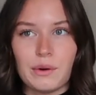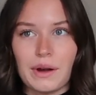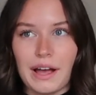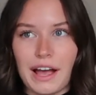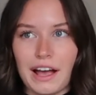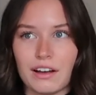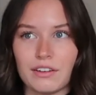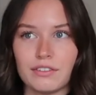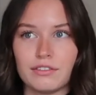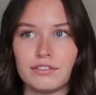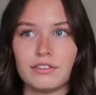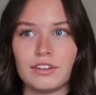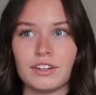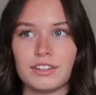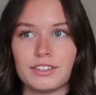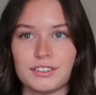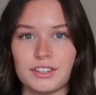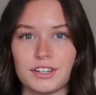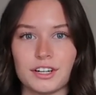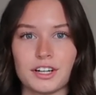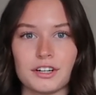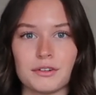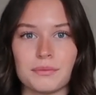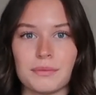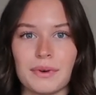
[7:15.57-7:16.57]
have a
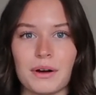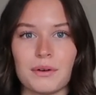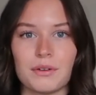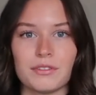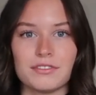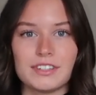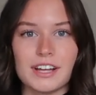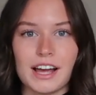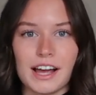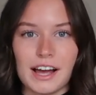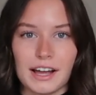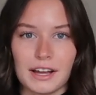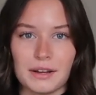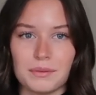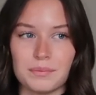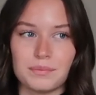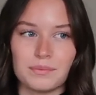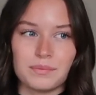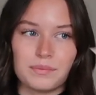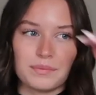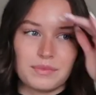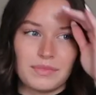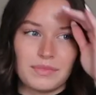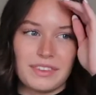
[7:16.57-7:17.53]
certain amount of time.